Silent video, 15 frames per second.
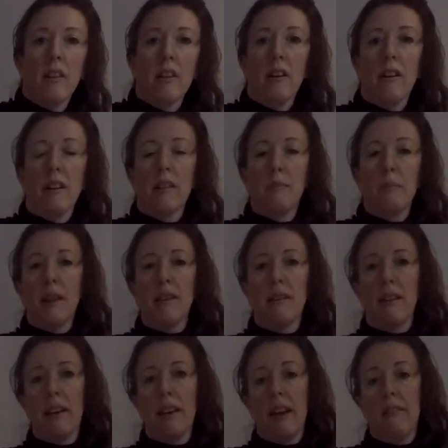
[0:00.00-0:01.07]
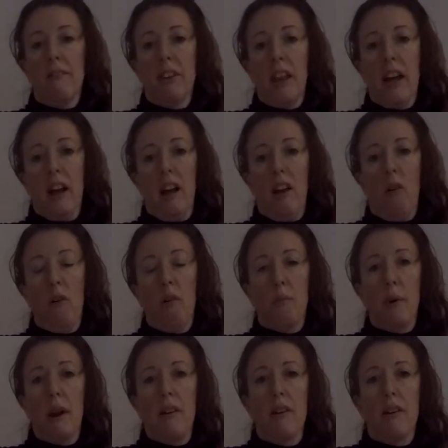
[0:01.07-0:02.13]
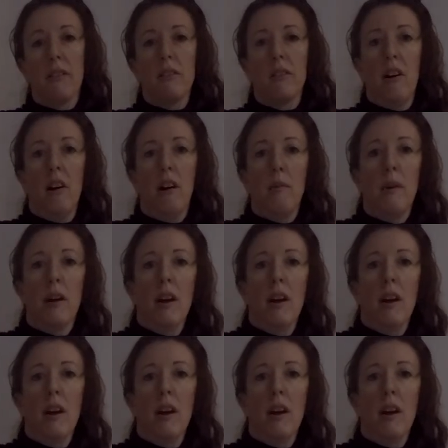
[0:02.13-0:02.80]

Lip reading: that it's been sitting in for that long period of time.